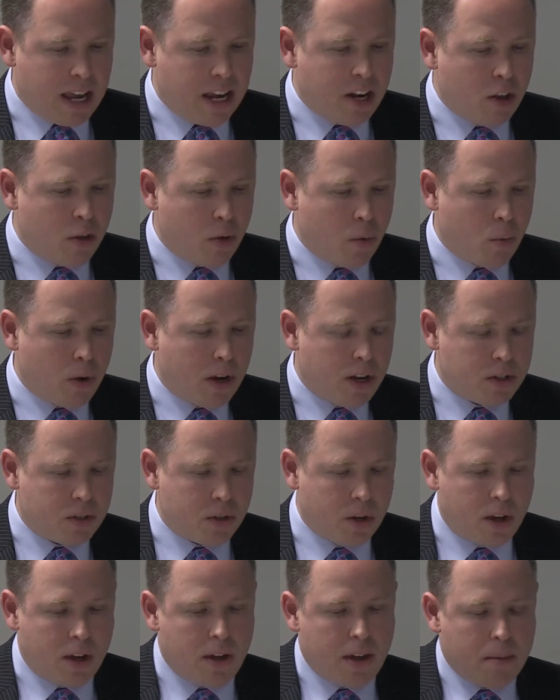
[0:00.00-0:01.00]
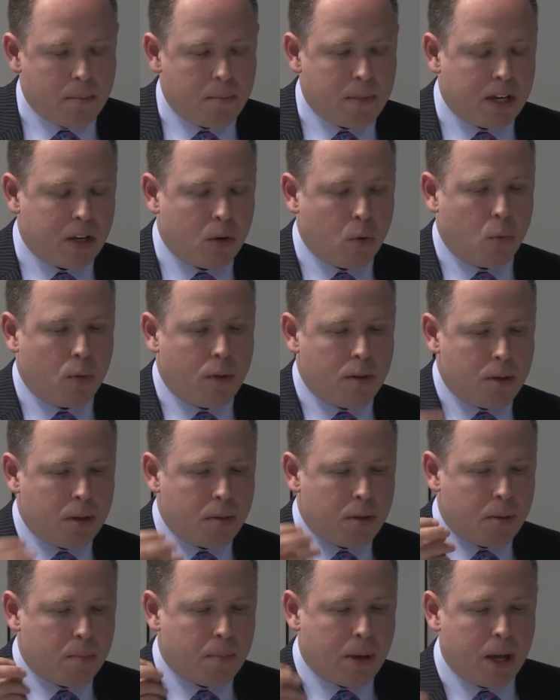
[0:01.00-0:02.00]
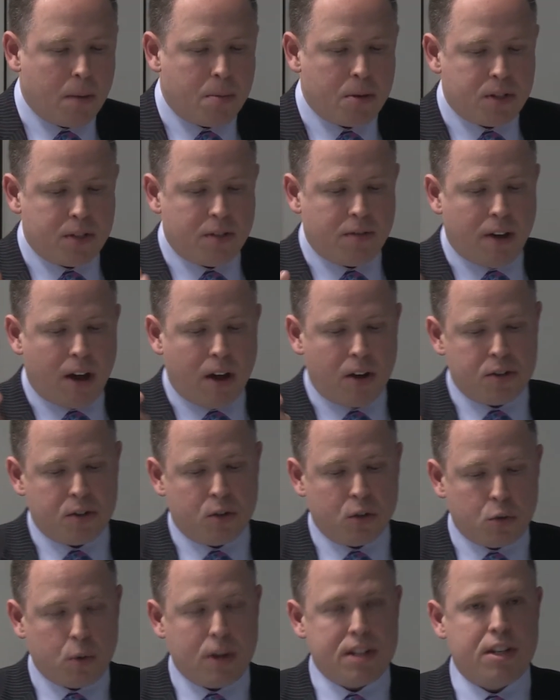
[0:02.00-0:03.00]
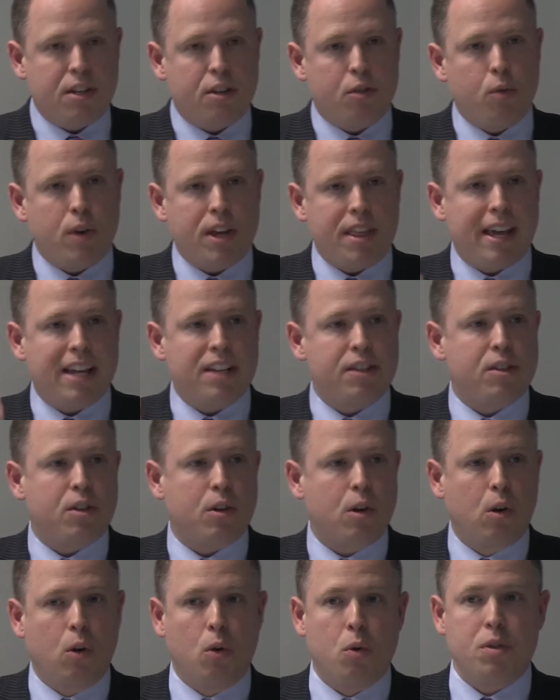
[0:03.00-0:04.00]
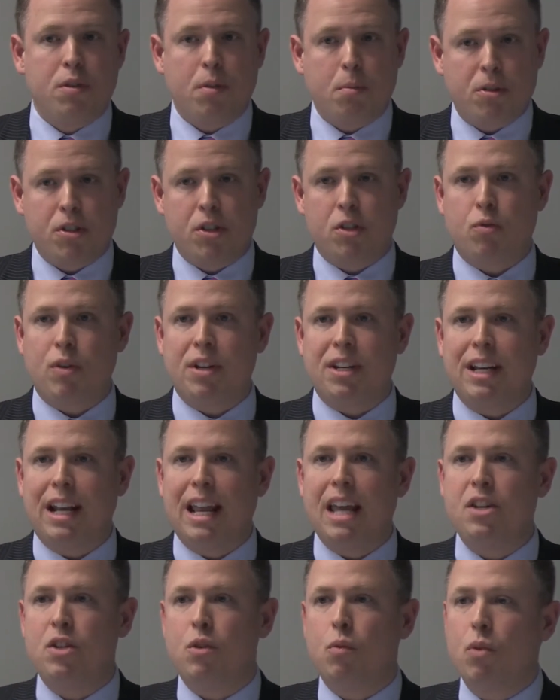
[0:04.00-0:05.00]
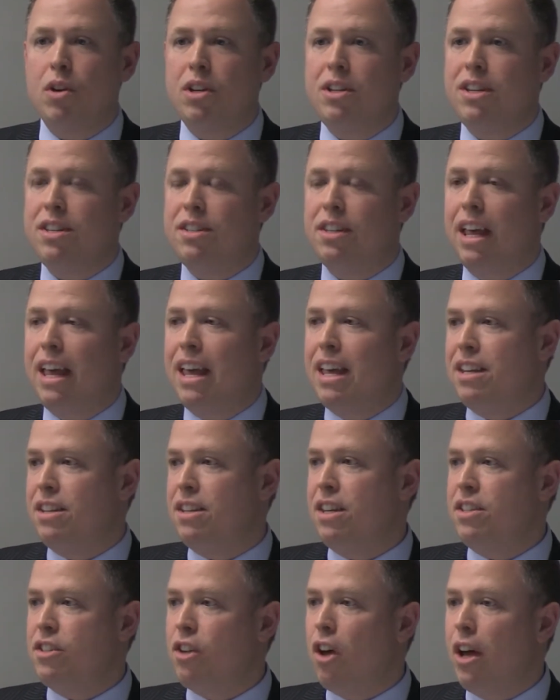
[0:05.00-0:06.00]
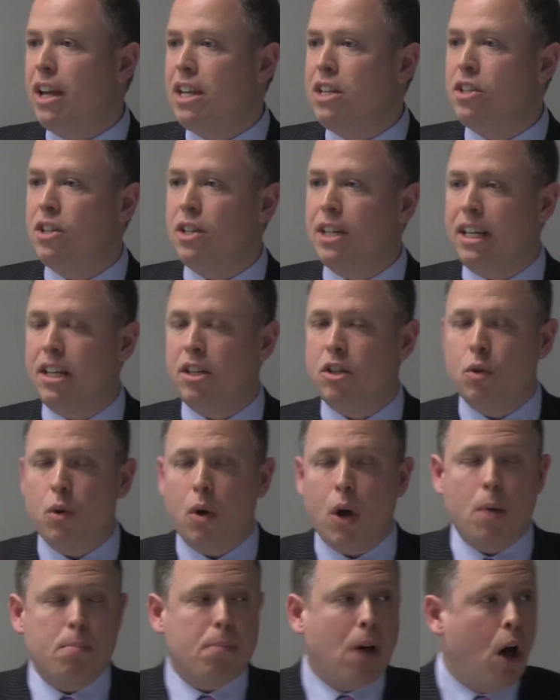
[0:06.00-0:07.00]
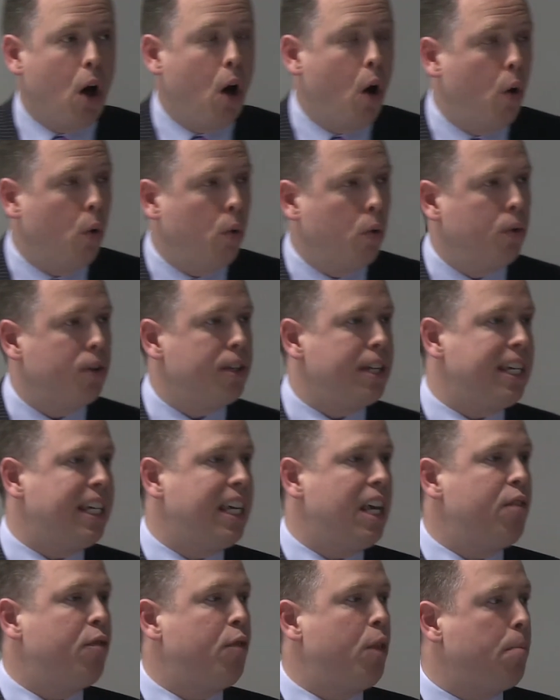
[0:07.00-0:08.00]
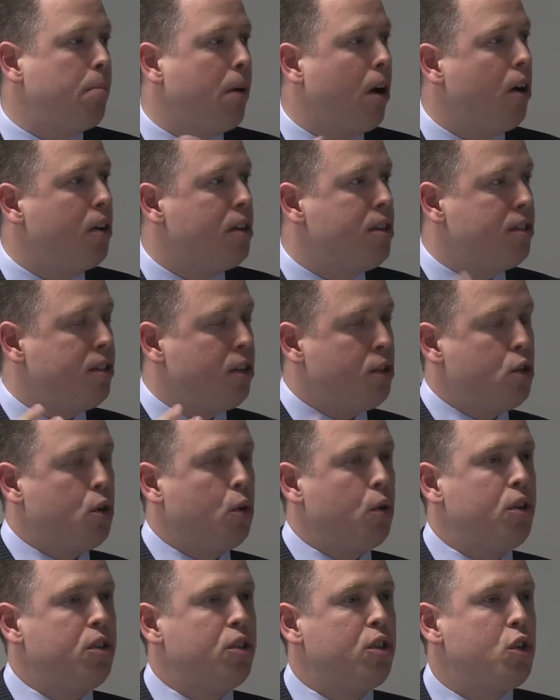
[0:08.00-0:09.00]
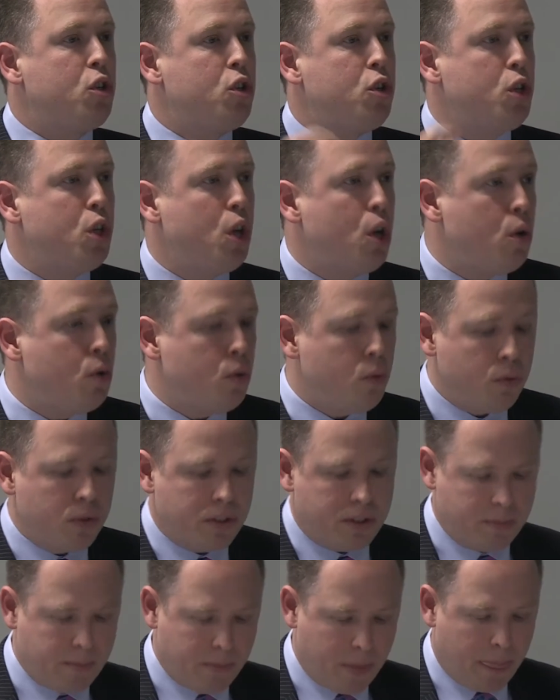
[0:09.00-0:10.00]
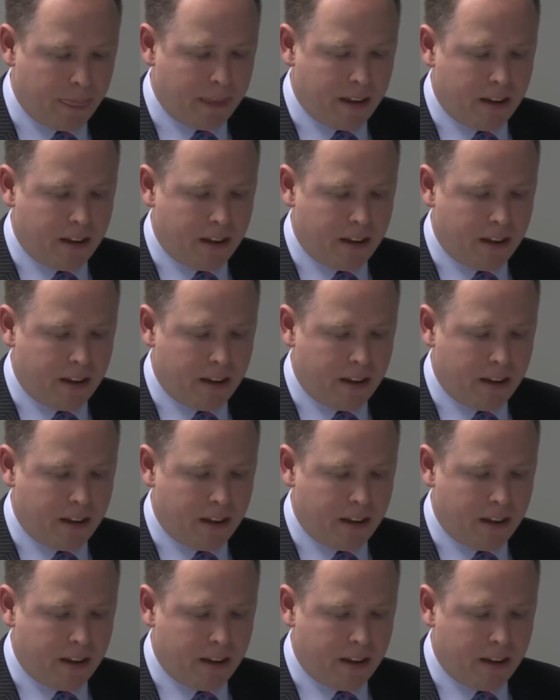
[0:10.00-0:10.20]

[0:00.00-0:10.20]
In other words, the purpose of Article 23, that's the clause of the Brussels regulation, which is designed to uphold and give the parties the choice to choose